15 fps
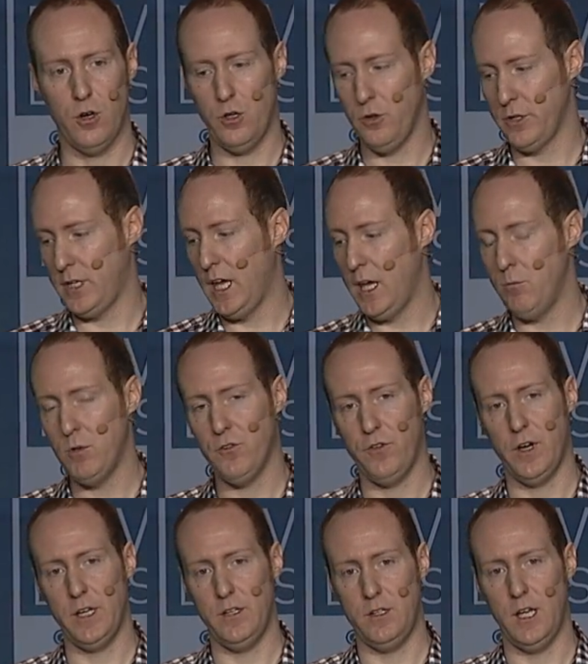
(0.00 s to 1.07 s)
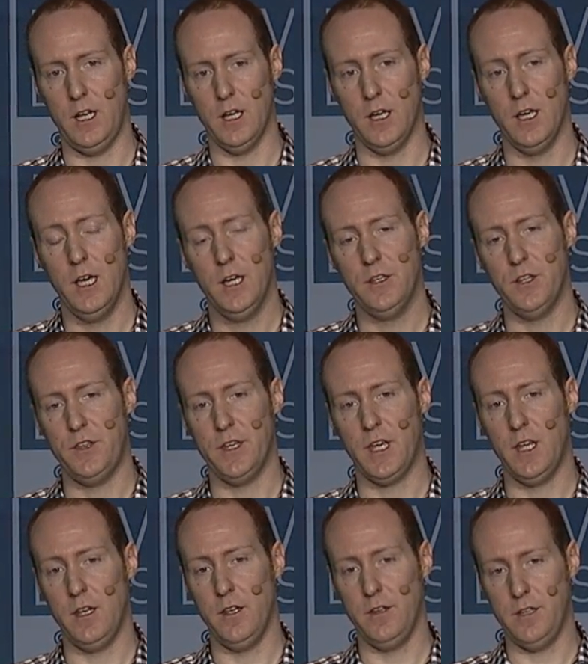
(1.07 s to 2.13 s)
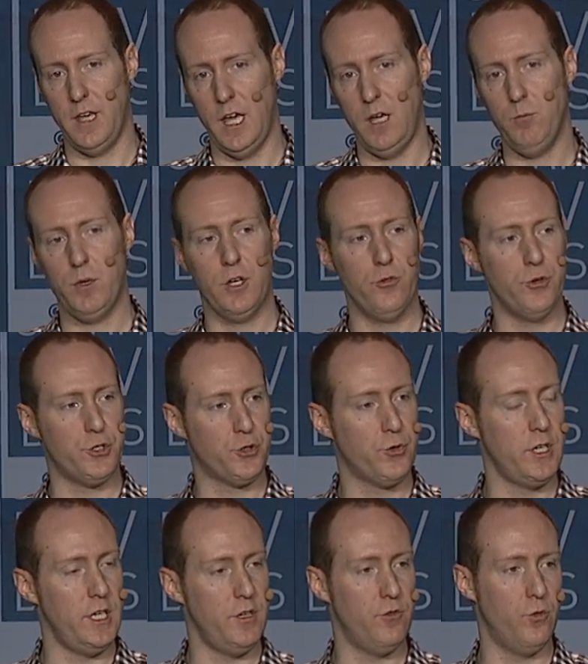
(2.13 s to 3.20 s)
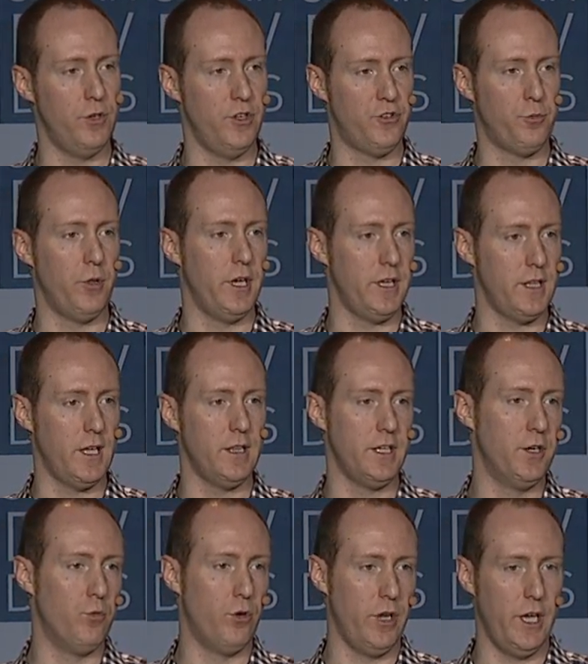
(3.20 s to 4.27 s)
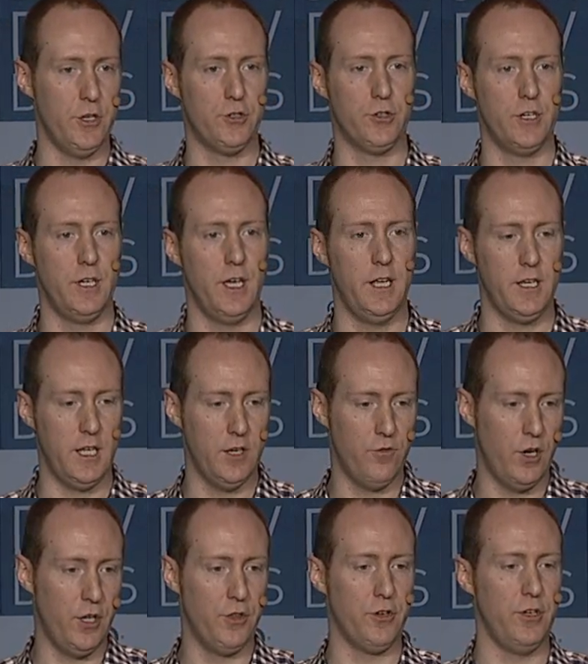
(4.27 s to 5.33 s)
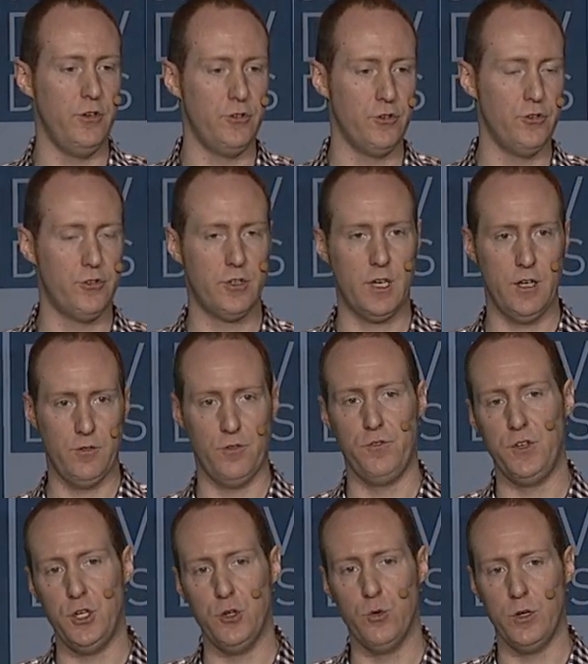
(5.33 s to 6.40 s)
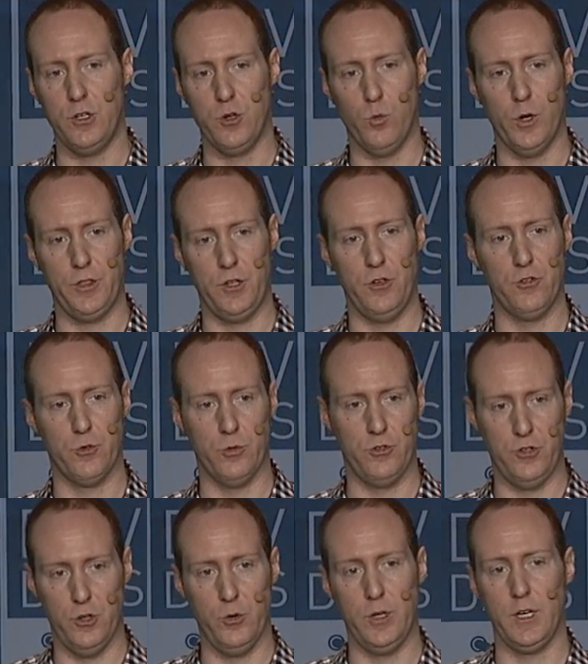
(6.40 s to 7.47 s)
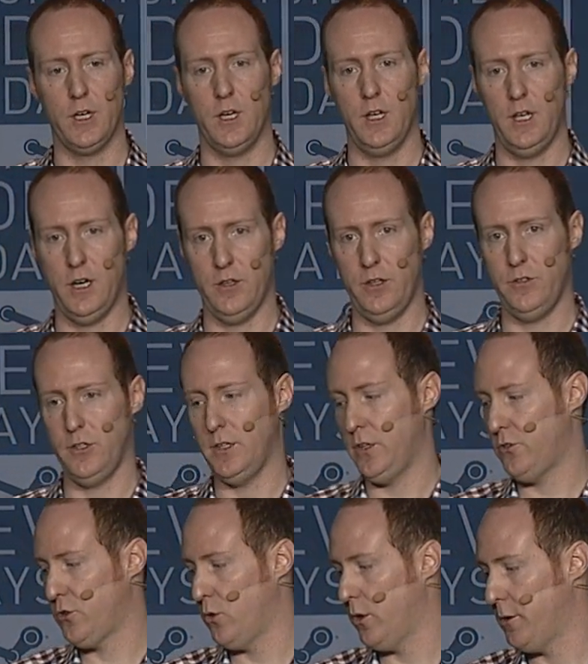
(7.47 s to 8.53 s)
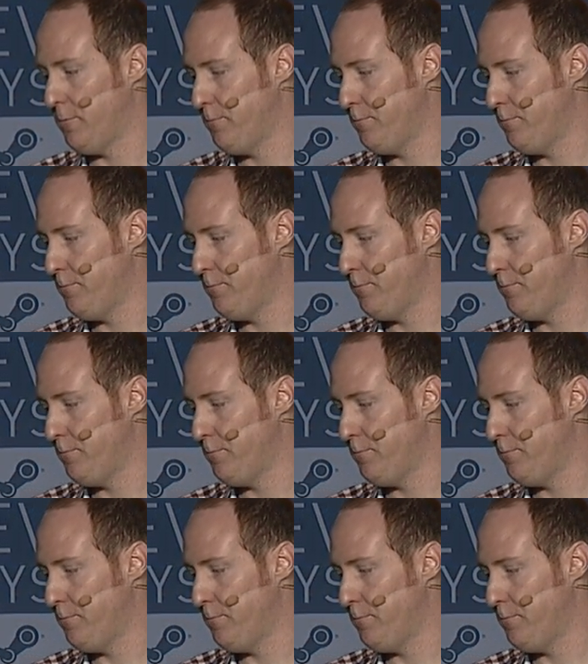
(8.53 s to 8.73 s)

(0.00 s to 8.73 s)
game-defined data that the game can retrieve when displaying that leaderboard entry and give other users kind of a view into what the user was doing and how they set that score.